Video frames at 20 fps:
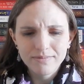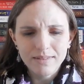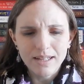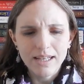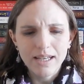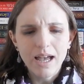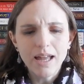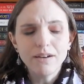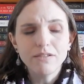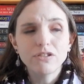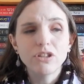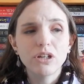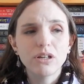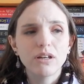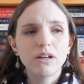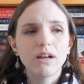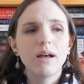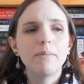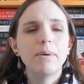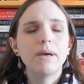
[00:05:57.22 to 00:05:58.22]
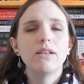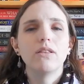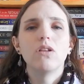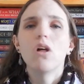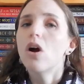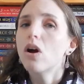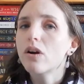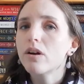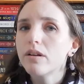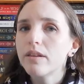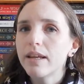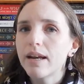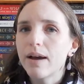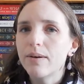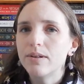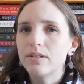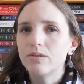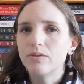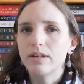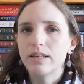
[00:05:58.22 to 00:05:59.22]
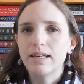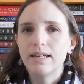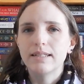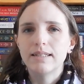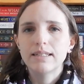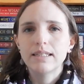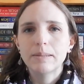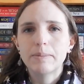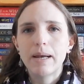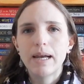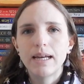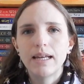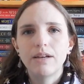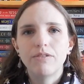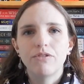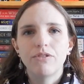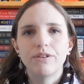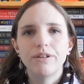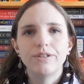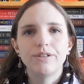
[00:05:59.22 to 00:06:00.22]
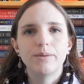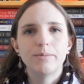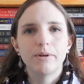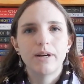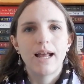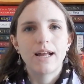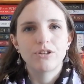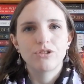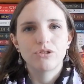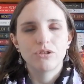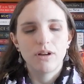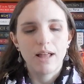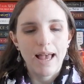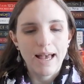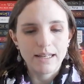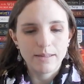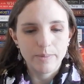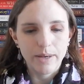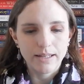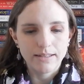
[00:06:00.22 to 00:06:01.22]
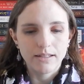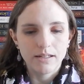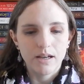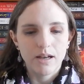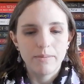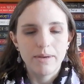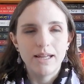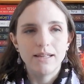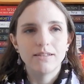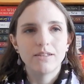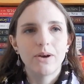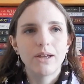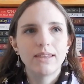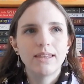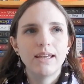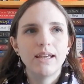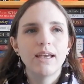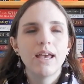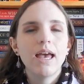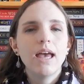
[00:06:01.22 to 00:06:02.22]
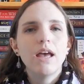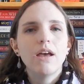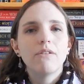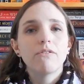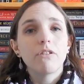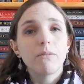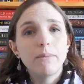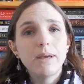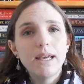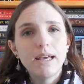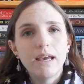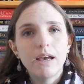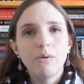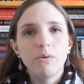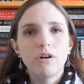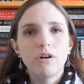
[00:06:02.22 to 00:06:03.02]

It kind of took a bit longer than I was really anticipating for these supernatural aspects to come in, so I think for me it